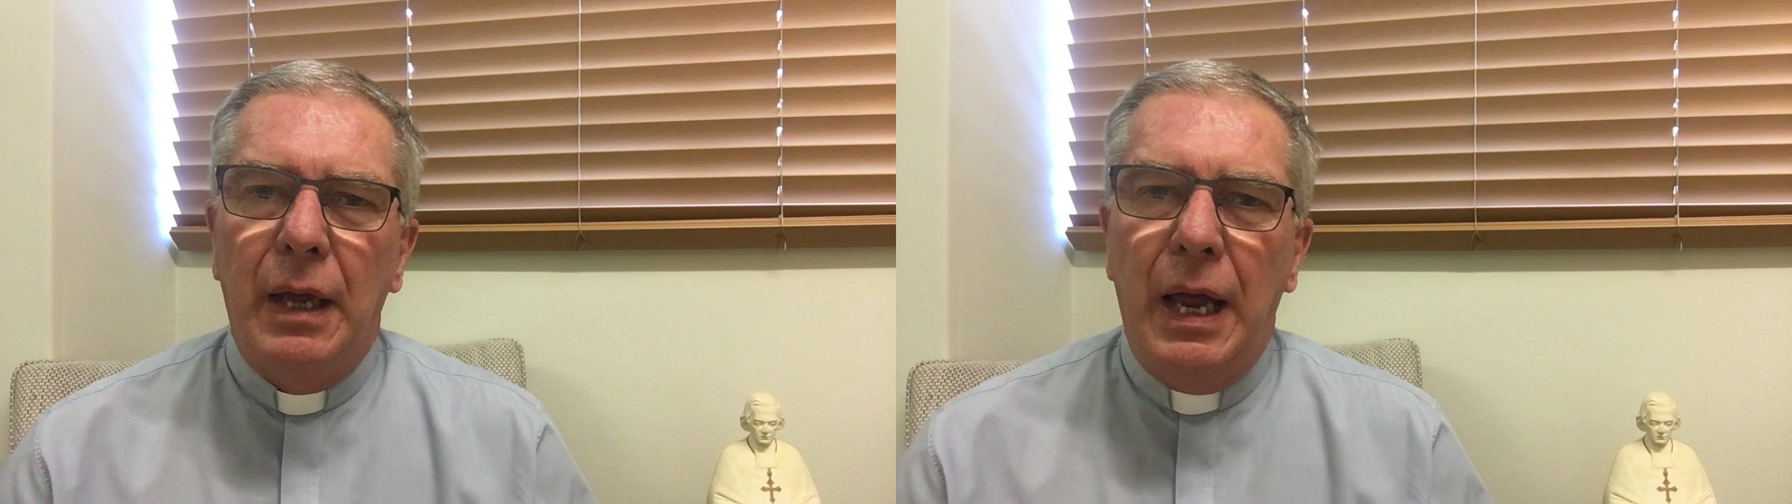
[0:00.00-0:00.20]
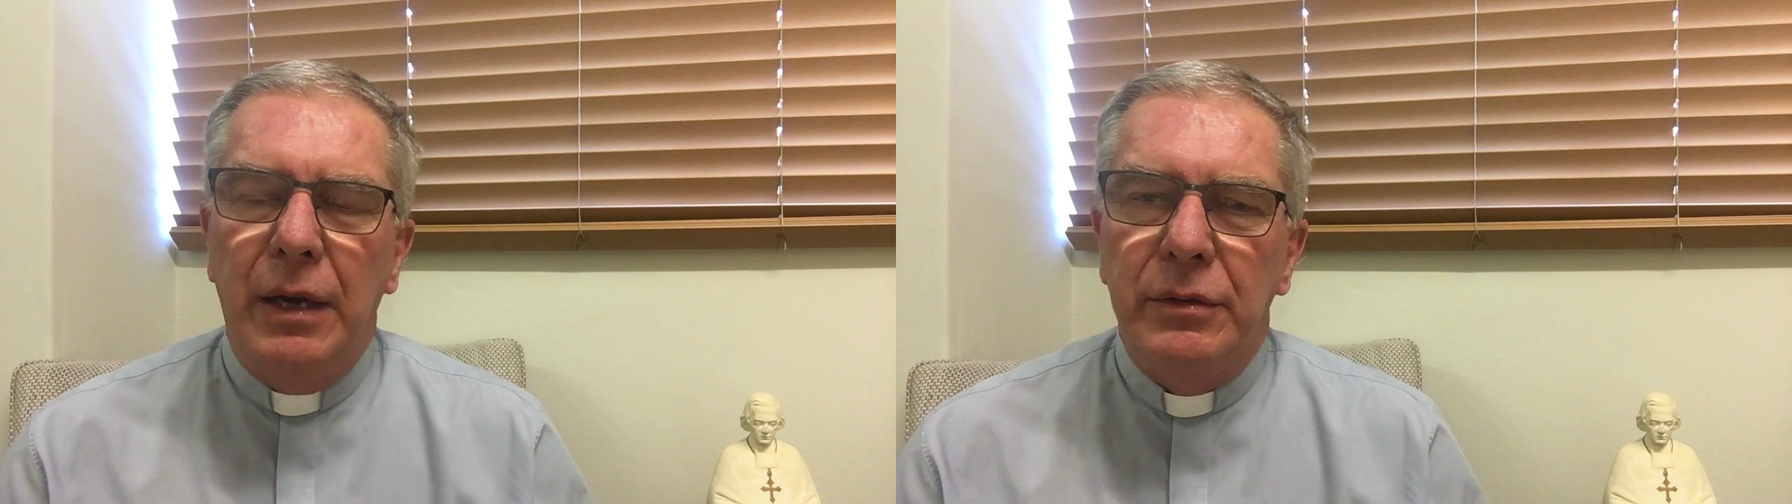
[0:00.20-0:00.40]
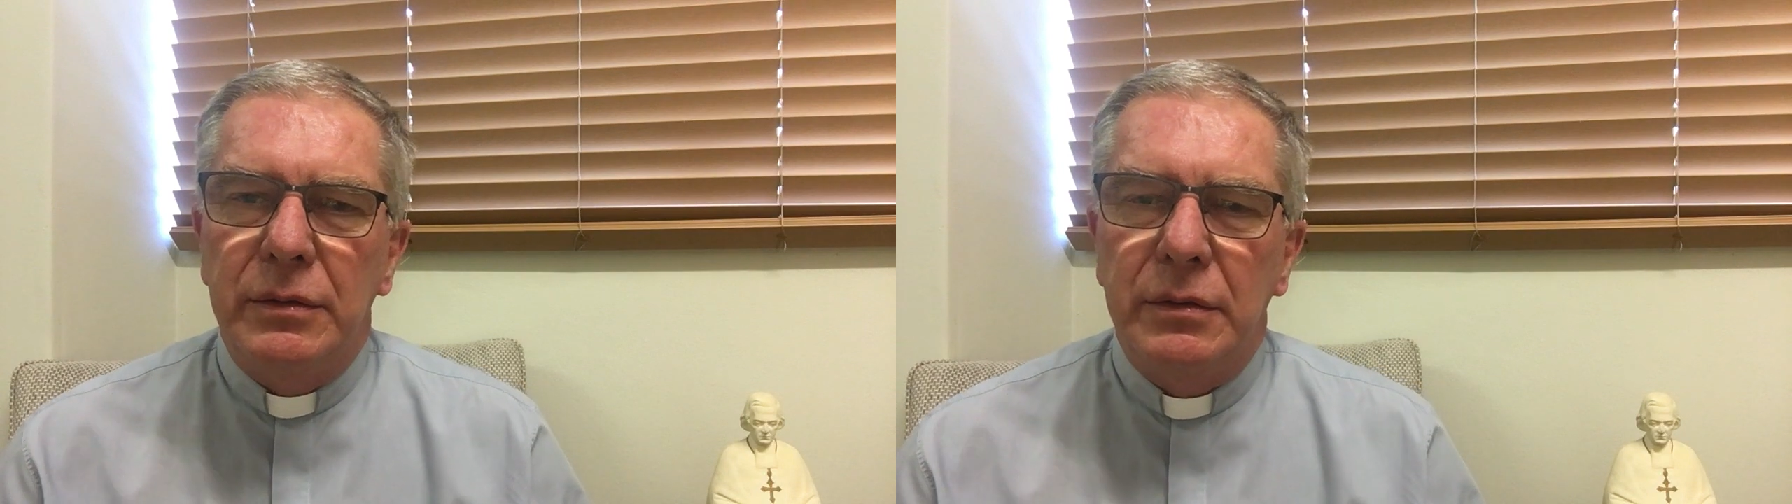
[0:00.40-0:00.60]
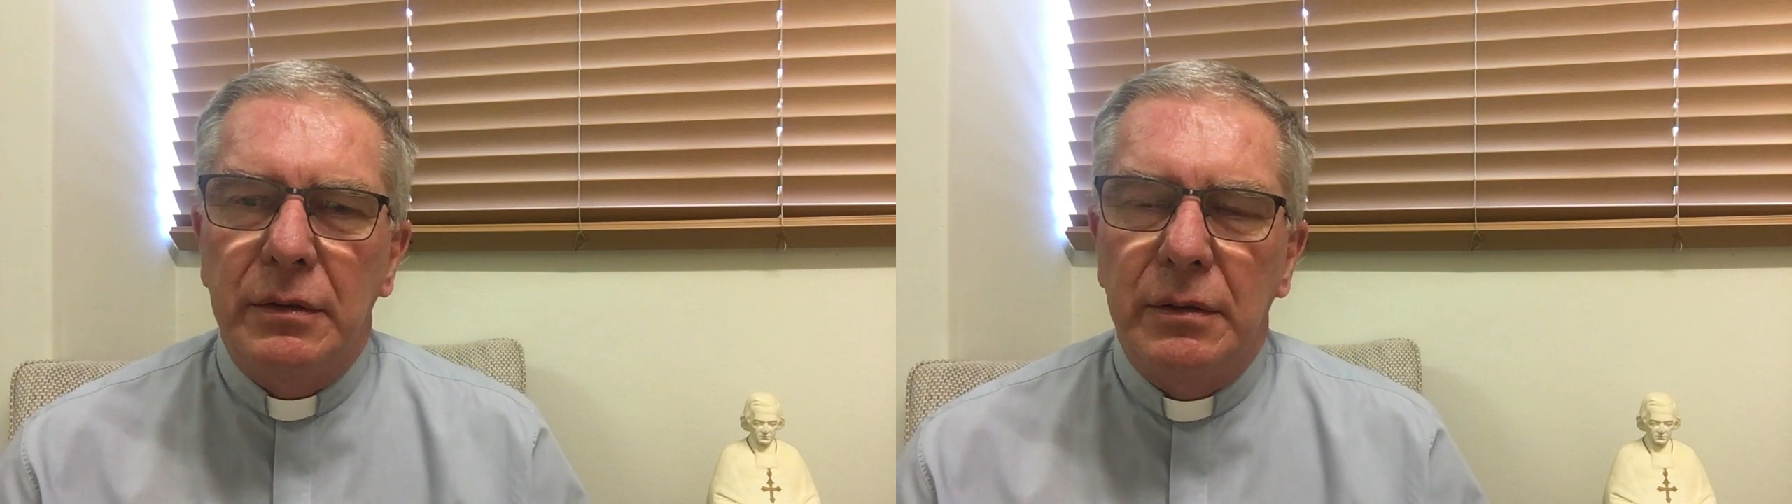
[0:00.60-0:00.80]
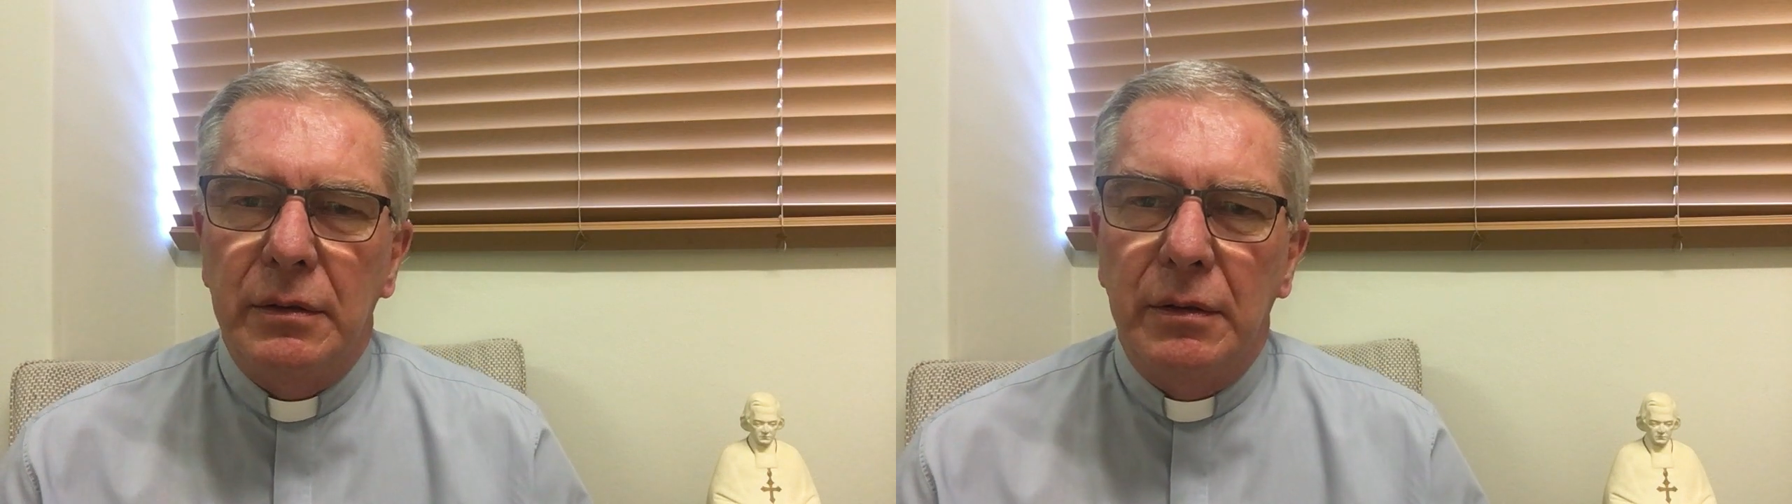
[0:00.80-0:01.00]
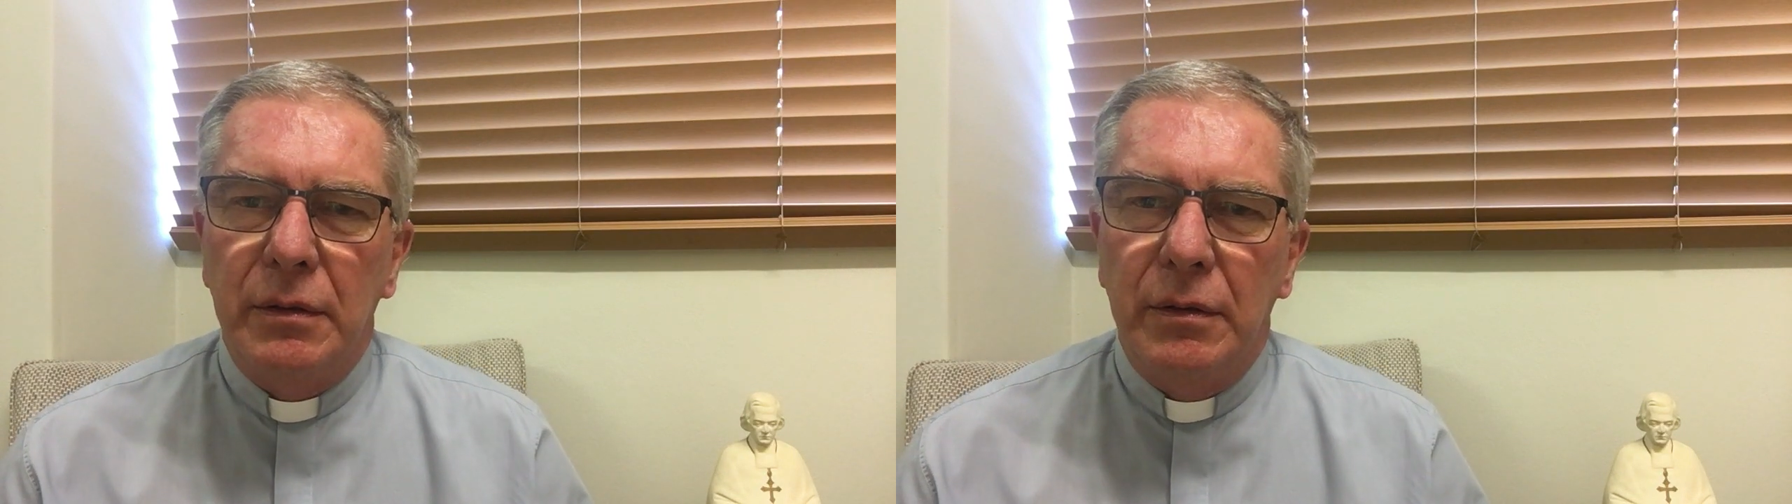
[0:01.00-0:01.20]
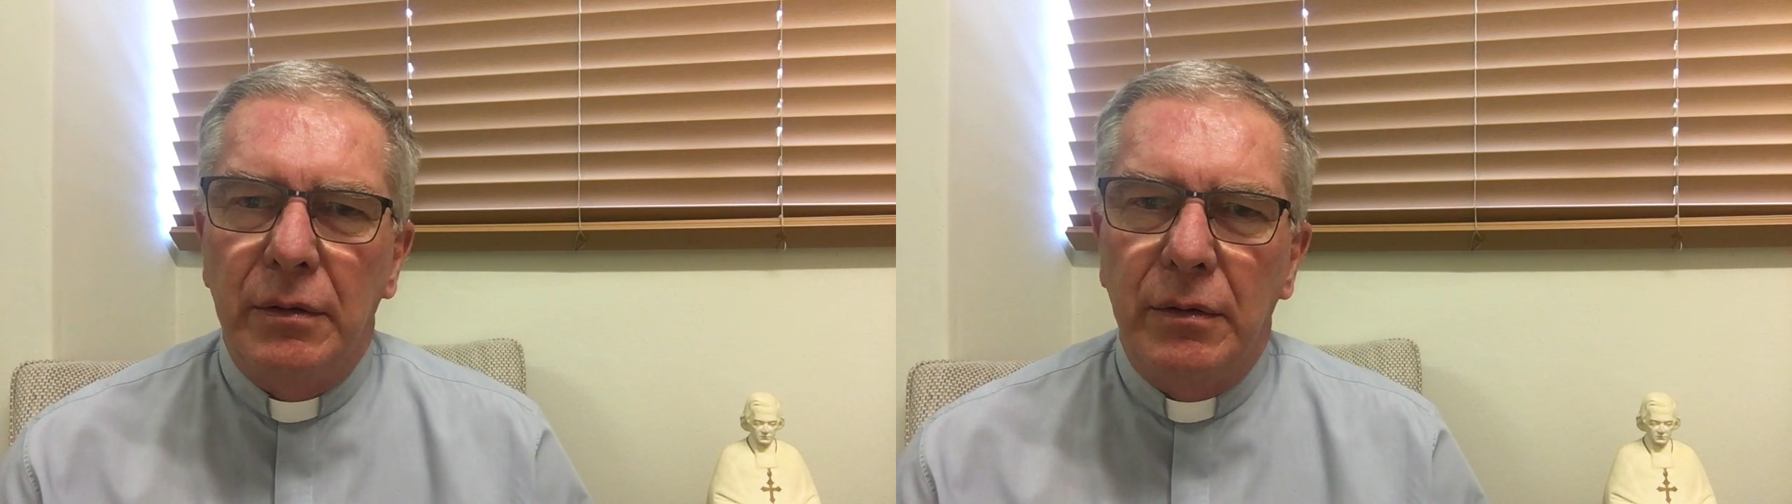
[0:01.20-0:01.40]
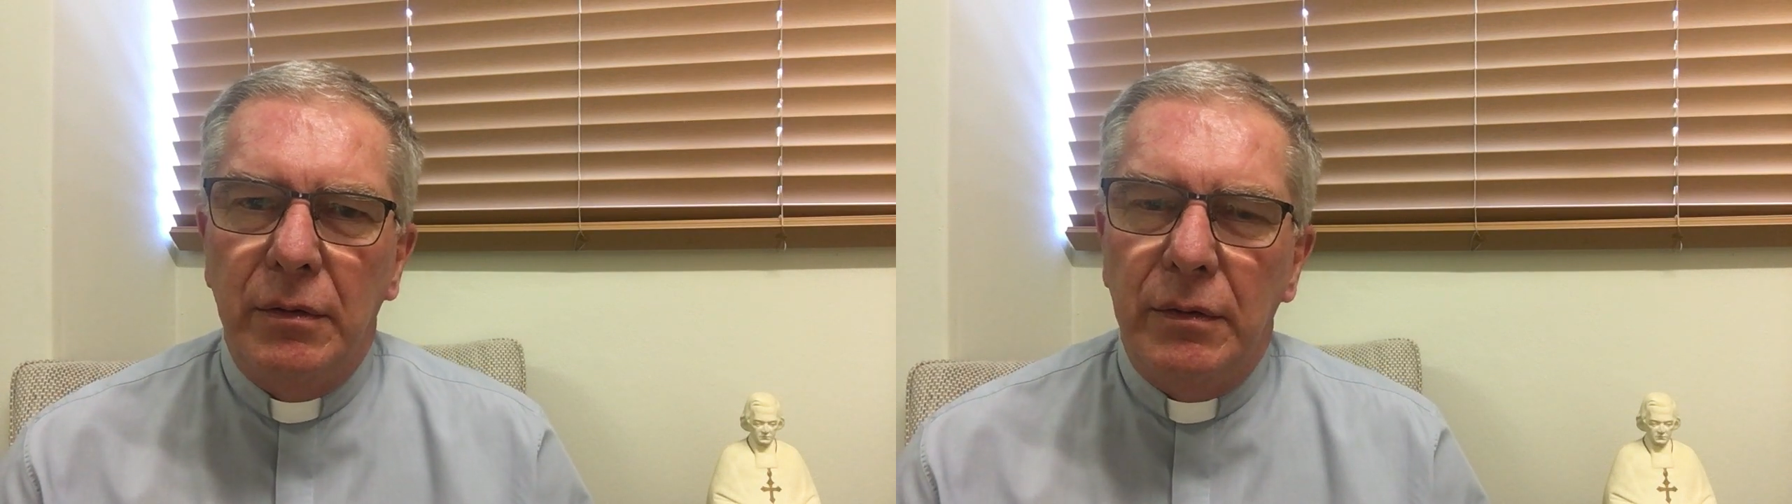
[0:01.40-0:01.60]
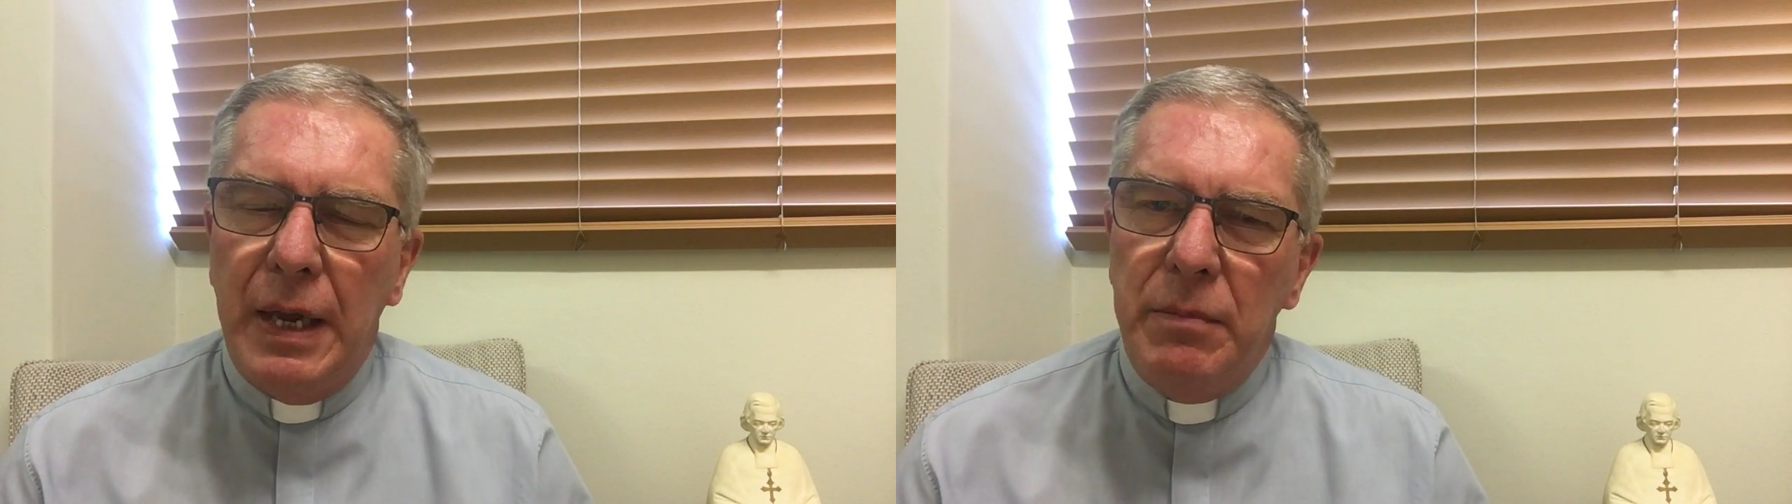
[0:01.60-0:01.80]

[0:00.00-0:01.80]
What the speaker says: and they